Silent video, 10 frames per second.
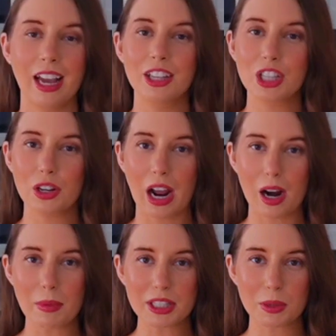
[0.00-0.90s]
So now
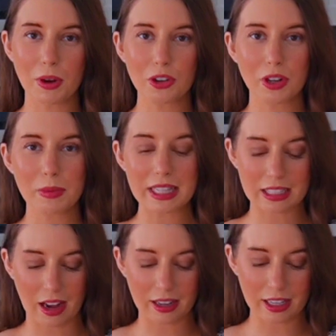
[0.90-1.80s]
our mascarpone cream is
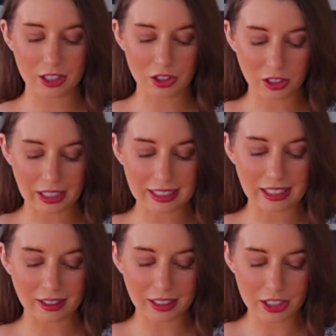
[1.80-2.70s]
done. It is looking
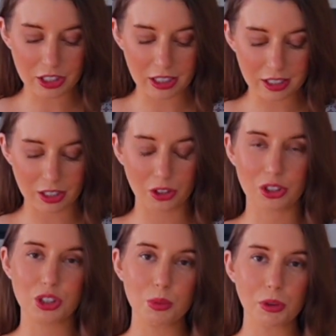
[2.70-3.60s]
delicious. It
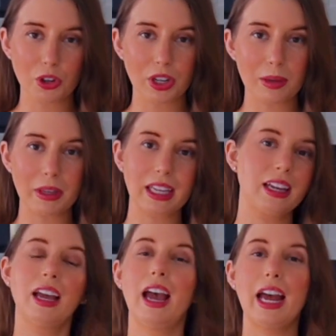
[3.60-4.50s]
looks super
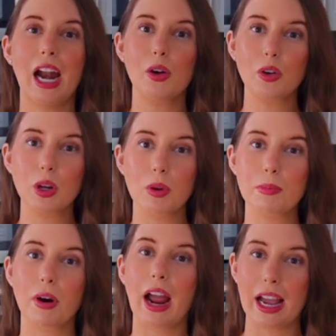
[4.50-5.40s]
creamy. And now we're going to
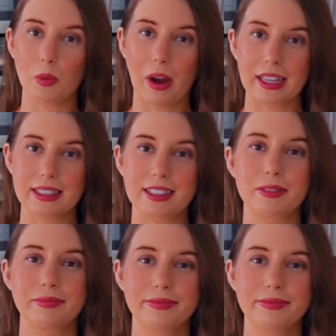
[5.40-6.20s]
whip our egg whites.